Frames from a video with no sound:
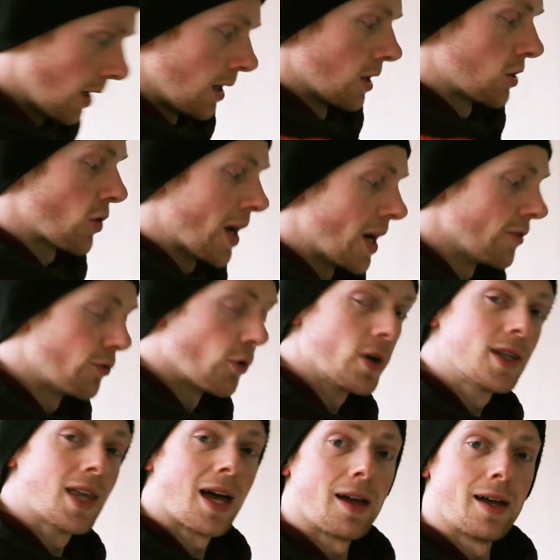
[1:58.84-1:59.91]
To try and
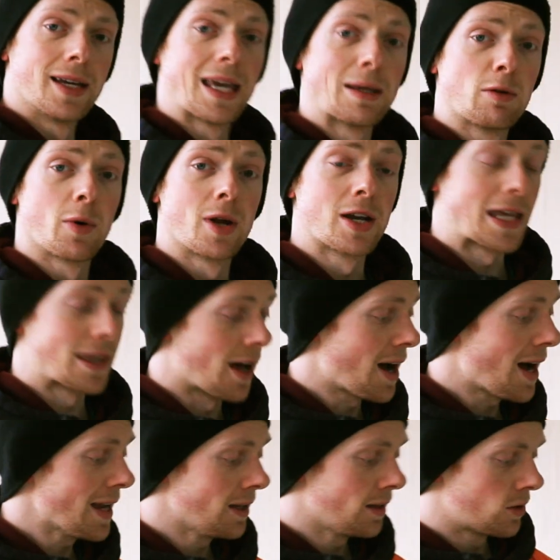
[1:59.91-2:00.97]
avoid that, again, we want to get the
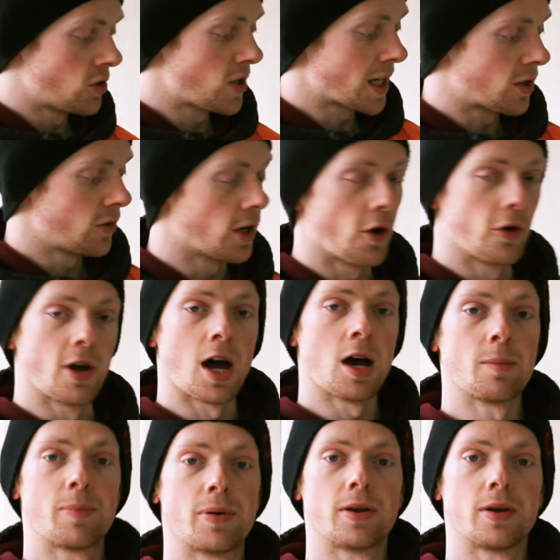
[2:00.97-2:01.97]
height trajectory going up,